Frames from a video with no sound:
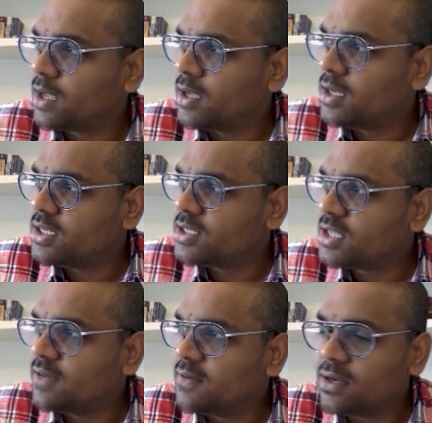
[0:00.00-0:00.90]
it is
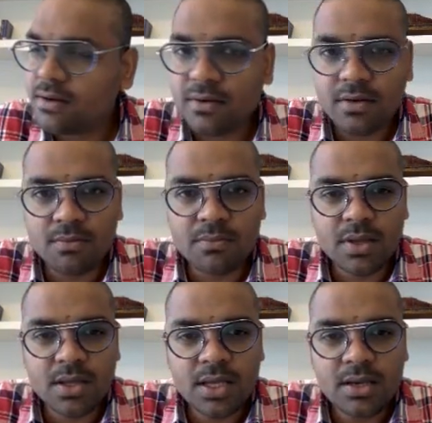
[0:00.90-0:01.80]
given
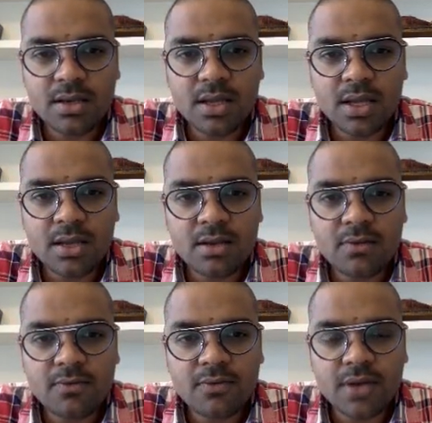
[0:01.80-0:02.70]

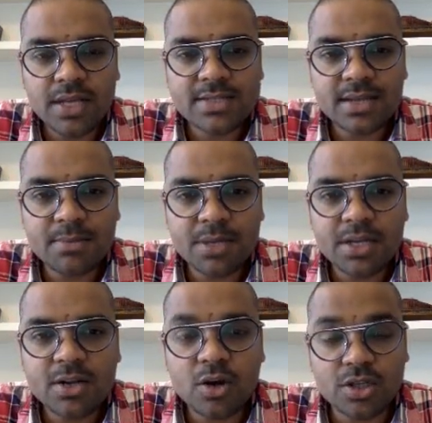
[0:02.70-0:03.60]
in, for example,
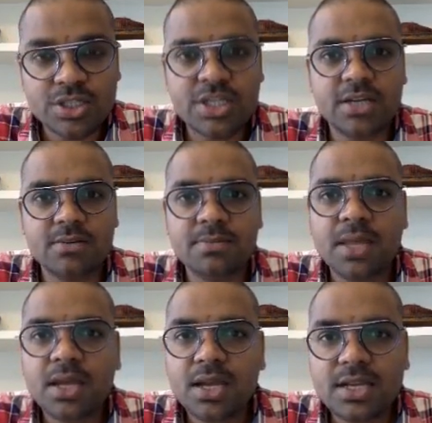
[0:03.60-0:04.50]
in causticum,
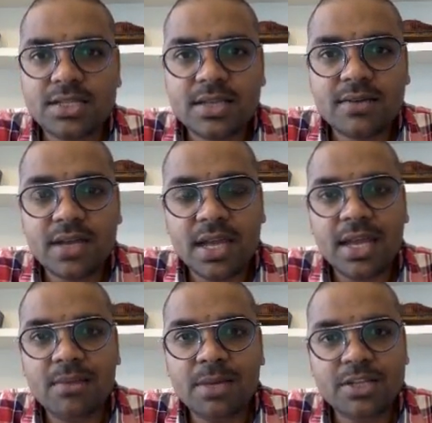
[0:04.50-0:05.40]
it is given
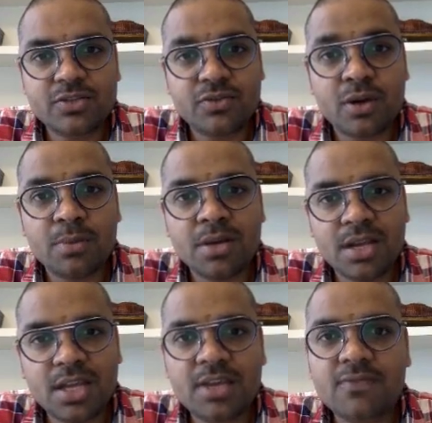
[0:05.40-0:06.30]
ailments from
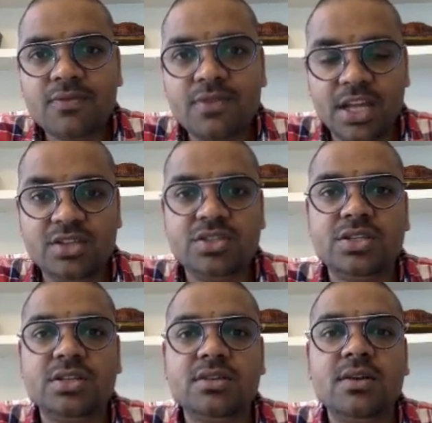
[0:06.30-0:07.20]
grief,
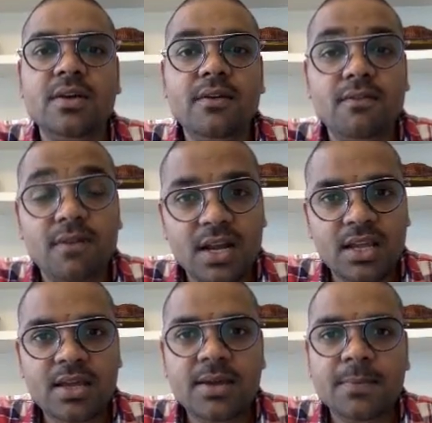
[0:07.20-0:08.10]
tension,
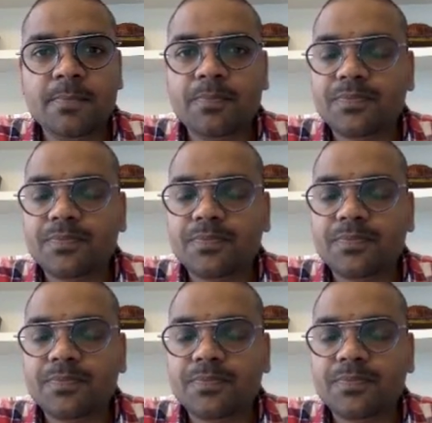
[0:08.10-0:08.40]
worry,